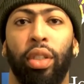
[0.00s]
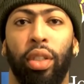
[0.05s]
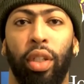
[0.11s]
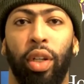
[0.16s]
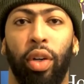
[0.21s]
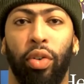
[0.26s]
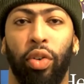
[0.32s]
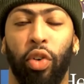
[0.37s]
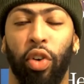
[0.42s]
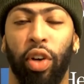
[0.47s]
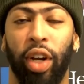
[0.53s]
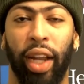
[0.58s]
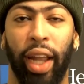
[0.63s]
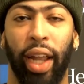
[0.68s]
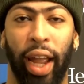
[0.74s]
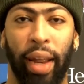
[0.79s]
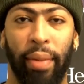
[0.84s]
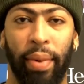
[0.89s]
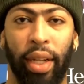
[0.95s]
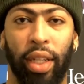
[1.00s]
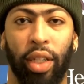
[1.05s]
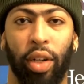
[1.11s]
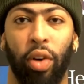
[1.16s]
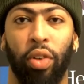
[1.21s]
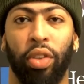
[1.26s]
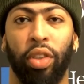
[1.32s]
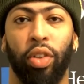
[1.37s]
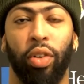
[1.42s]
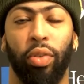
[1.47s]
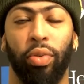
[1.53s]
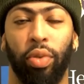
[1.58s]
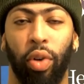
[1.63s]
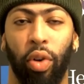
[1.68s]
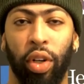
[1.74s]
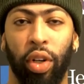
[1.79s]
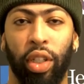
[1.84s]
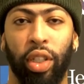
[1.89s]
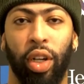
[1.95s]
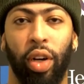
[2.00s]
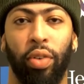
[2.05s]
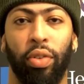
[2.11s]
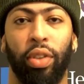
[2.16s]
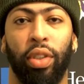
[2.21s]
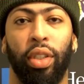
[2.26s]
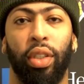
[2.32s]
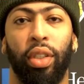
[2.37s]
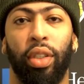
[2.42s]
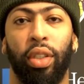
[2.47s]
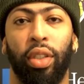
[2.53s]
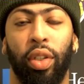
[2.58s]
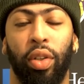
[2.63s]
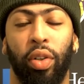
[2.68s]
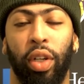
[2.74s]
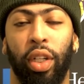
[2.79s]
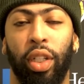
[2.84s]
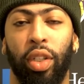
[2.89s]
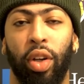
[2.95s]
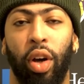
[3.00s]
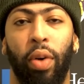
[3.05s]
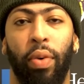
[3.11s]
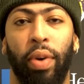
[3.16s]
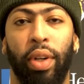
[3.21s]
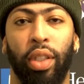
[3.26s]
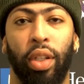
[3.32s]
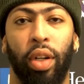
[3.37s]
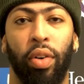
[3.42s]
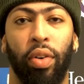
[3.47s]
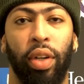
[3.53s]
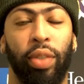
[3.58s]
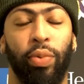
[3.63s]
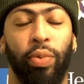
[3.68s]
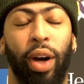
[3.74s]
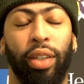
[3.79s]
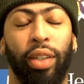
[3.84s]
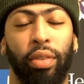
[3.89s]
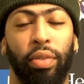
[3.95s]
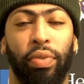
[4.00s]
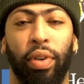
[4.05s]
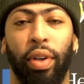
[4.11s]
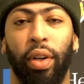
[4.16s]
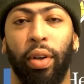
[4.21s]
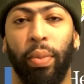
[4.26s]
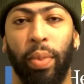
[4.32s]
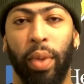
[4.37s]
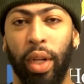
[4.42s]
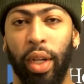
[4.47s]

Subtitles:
You know, during the game, he's coaching on the floor, he's coaching. You know, he's always learning. He's watching film.